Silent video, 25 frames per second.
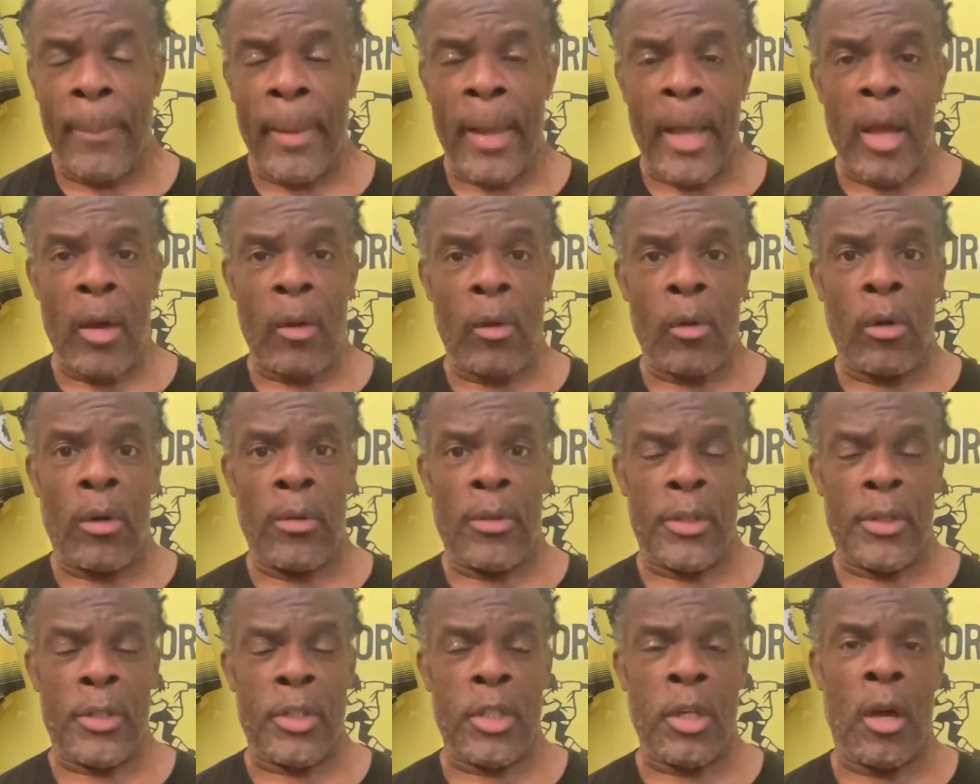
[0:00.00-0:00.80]
Bio got
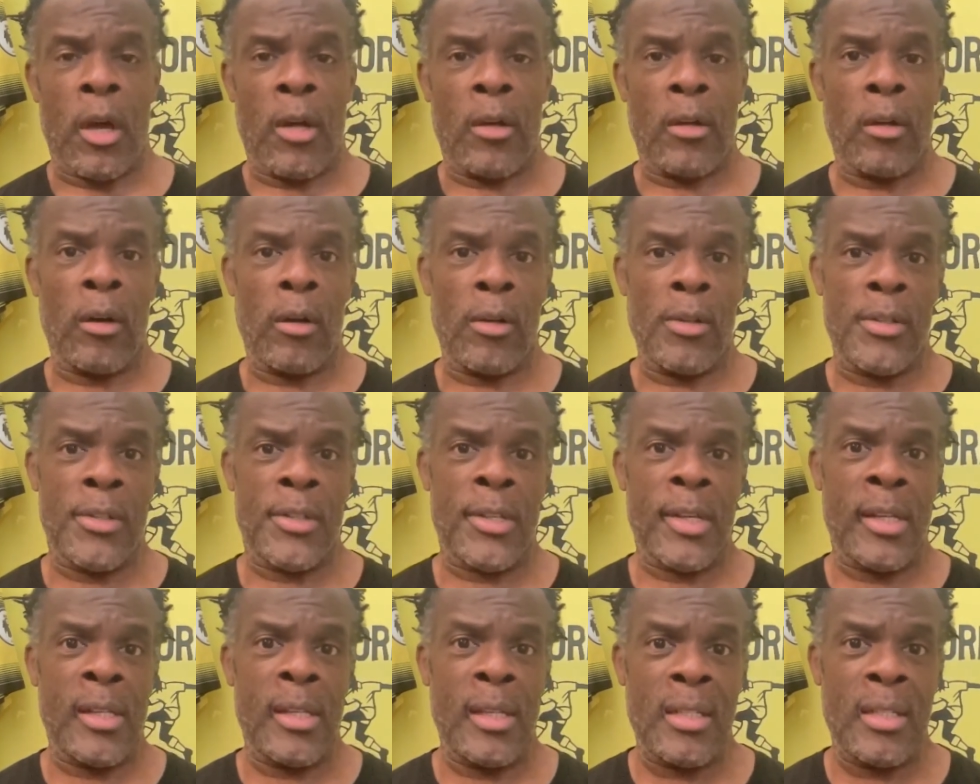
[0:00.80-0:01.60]
the start on
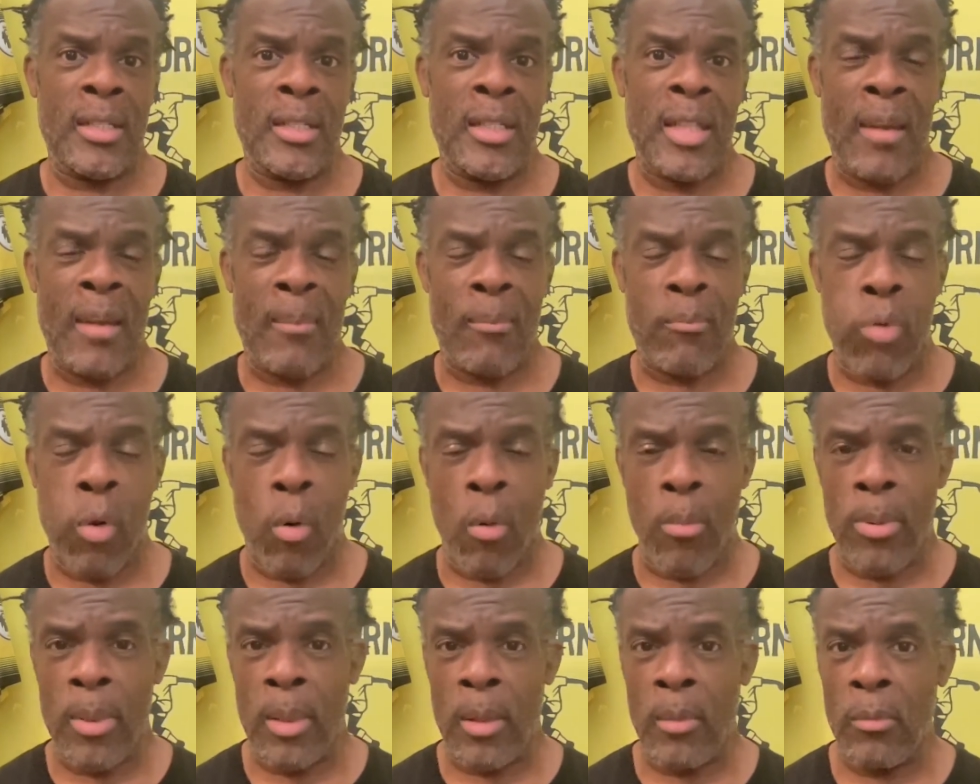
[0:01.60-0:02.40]
Sunday, so that
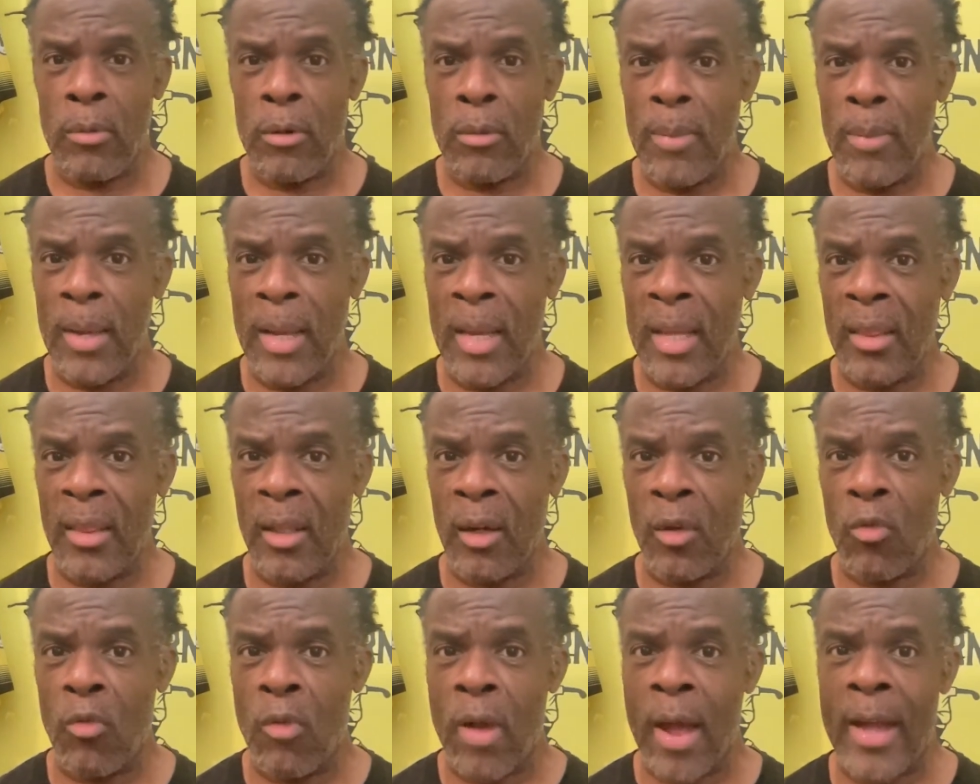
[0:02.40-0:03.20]
probably would mean
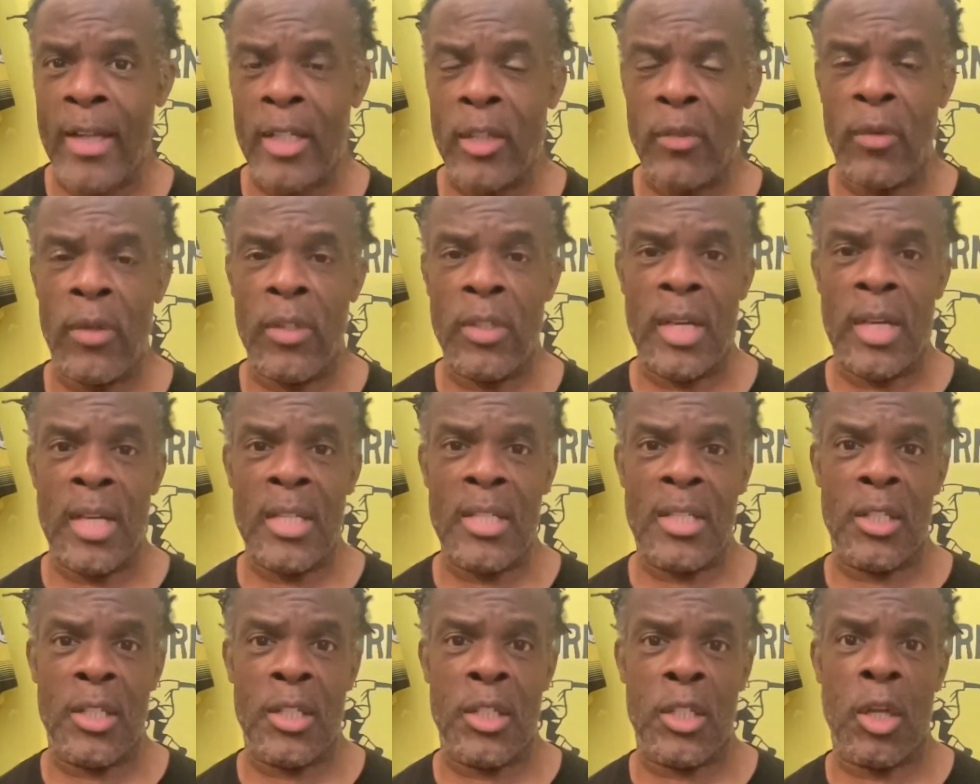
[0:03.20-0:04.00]
that Rajovic
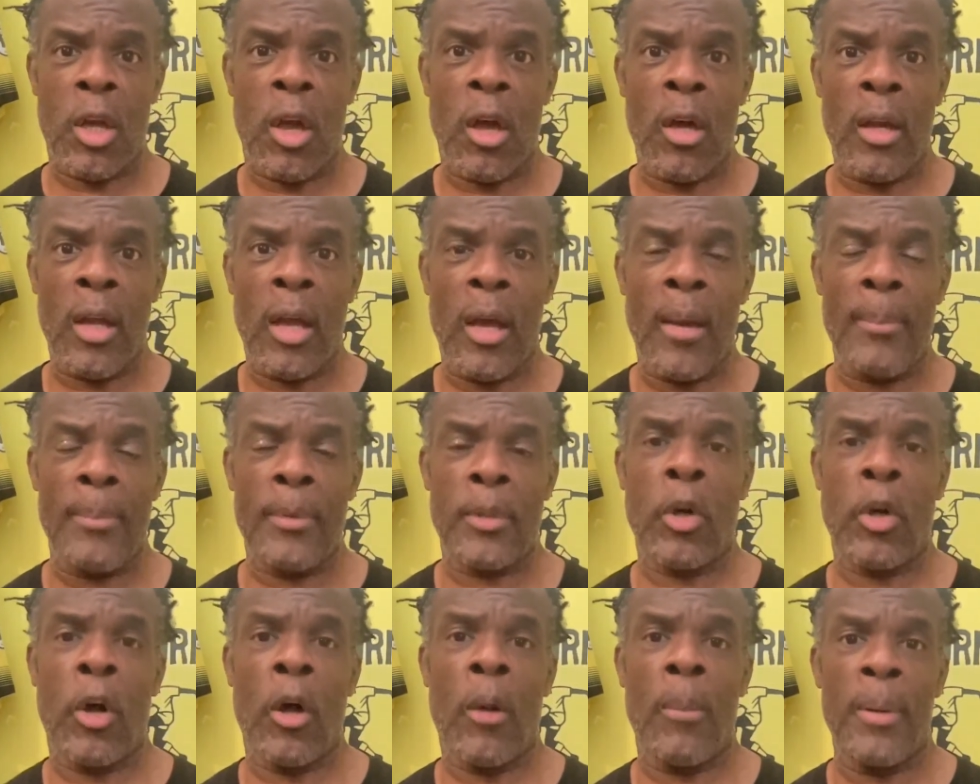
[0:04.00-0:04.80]
gets the start up
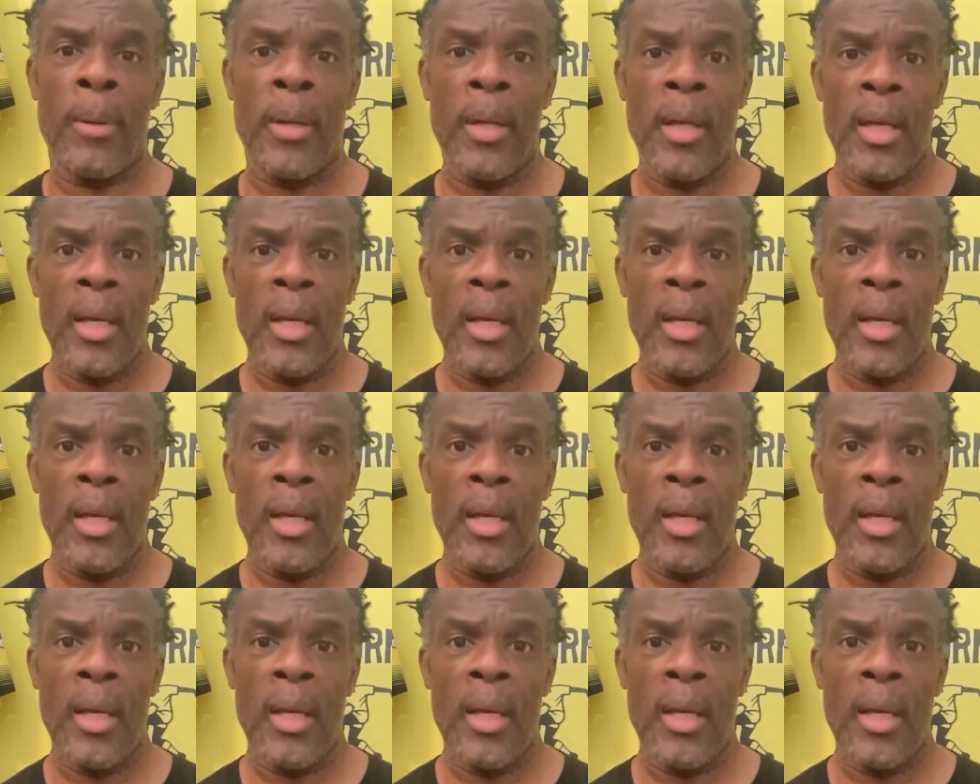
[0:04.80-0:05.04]
top